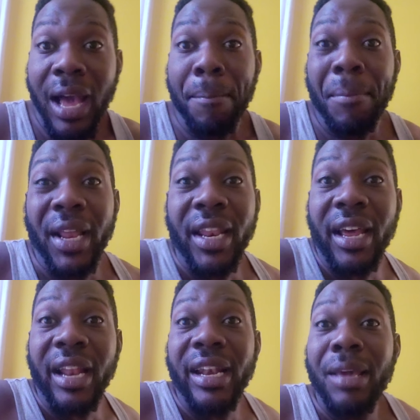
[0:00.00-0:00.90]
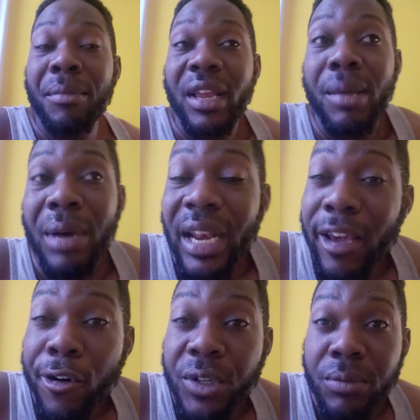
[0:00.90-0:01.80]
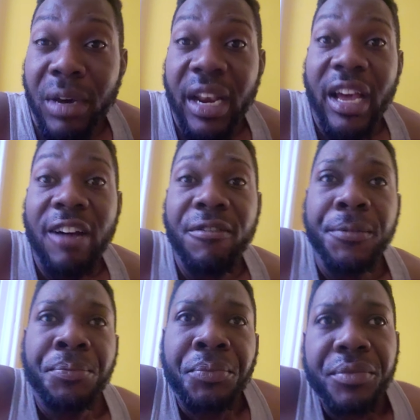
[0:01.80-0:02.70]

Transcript: a man and them, them and their husband have